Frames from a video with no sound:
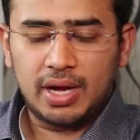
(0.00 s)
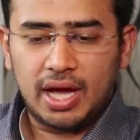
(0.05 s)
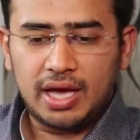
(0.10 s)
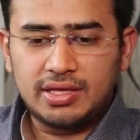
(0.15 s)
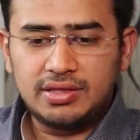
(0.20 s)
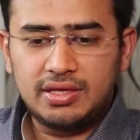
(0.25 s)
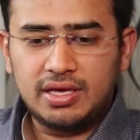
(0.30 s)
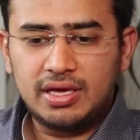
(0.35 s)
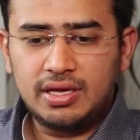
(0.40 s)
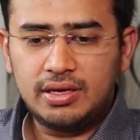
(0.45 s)

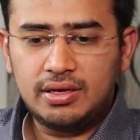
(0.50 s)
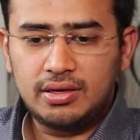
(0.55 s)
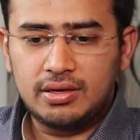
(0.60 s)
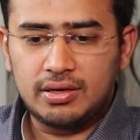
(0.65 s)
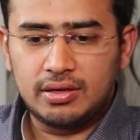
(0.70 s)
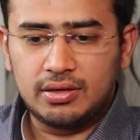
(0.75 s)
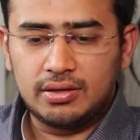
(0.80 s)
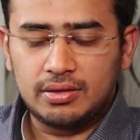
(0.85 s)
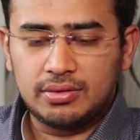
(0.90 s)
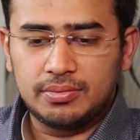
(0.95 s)
I think,
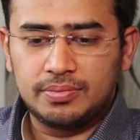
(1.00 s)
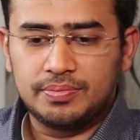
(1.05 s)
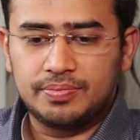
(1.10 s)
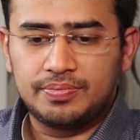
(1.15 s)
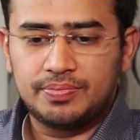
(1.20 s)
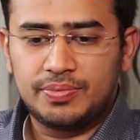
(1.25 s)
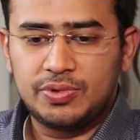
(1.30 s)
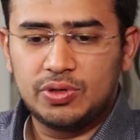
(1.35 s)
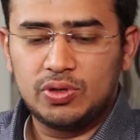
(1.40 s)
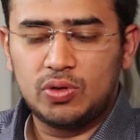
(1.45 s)

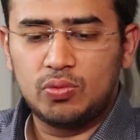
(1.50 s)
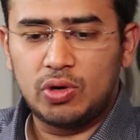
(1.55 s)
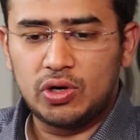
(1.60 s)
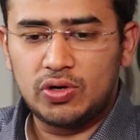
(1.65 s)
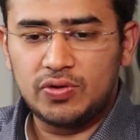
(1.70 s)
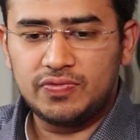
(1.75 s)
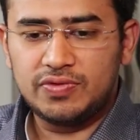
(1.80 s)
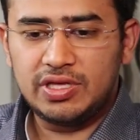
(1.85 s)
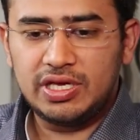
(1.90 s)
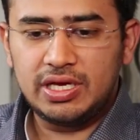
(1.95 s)

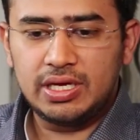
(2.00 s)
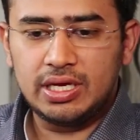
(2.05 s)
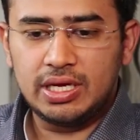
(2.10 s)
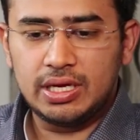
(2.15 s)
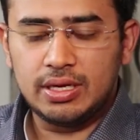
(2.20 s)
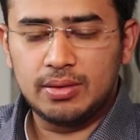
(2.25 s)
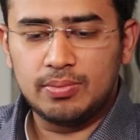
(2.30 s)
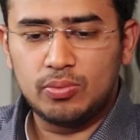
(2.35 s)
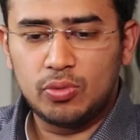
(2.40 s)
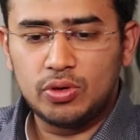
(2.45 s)
one of the
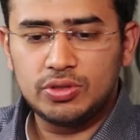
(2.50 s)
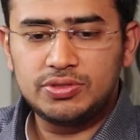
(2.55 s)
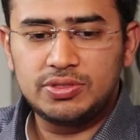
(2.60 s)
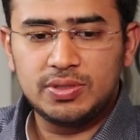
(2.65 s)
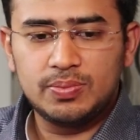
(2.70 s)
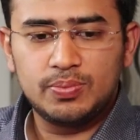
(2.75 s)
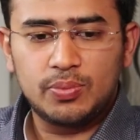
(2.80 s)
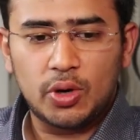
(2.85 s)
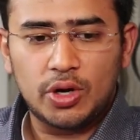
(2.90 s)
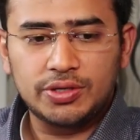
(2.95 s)
most
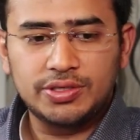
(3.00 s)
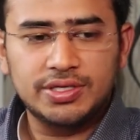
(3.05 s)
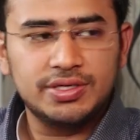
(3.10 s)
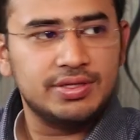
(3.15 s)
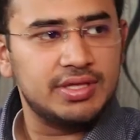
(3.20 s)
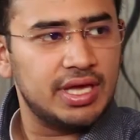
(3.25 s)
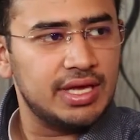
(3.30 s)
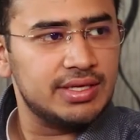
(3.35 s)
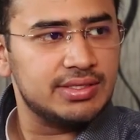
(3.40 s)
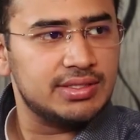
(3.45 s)

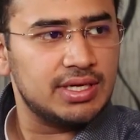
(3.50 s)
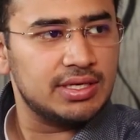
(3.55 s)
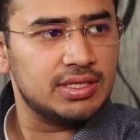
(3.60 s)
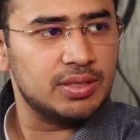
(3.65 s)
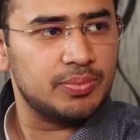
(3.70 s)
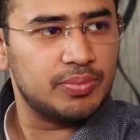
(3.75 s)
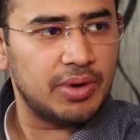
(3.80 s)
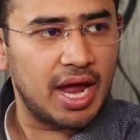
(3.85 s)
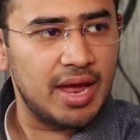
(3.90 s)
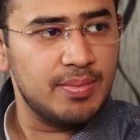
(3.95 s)
important things that
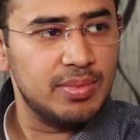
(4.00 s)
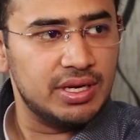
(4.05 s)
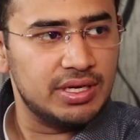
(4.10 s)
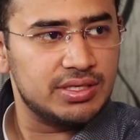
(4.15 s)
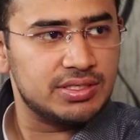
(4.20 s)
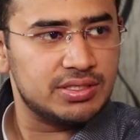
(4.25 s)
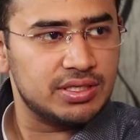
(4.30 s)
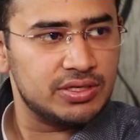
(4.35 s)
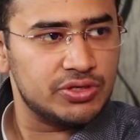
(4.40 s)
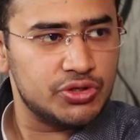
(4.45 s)
the Prime
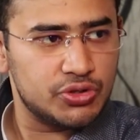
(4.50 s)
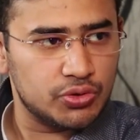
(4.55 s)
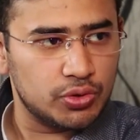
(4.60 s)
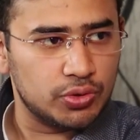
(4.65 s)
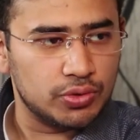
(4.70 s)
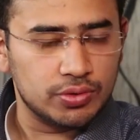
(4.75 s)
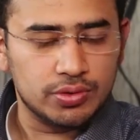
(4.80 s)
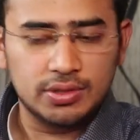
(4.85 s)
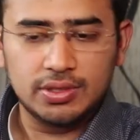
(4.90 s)
Minister showed